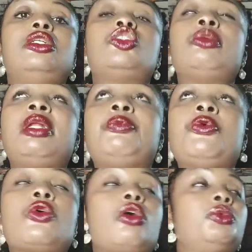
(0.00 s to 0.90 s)
So many
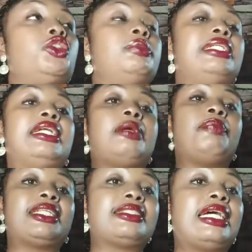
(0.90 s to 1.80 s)
people will come to me that their
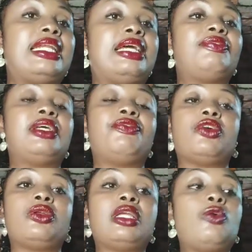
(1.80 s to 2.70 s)
partner left them
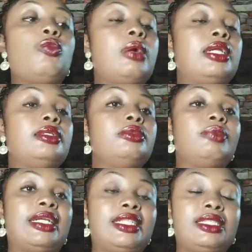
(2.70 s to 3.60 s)
for another woman.
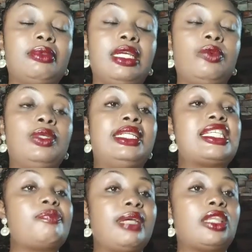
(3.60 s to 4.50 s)
With
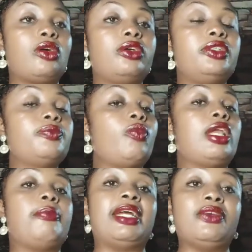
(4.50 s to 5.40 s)
this method,
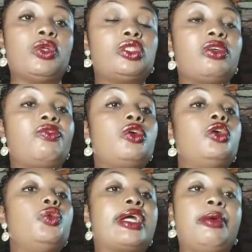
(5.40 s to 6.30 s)
by the grace of
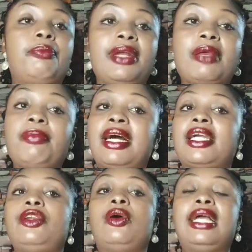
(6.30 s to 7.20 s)
God, you can bring
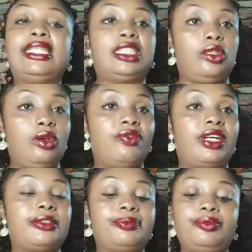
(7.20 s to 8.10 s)
back your ex-lover.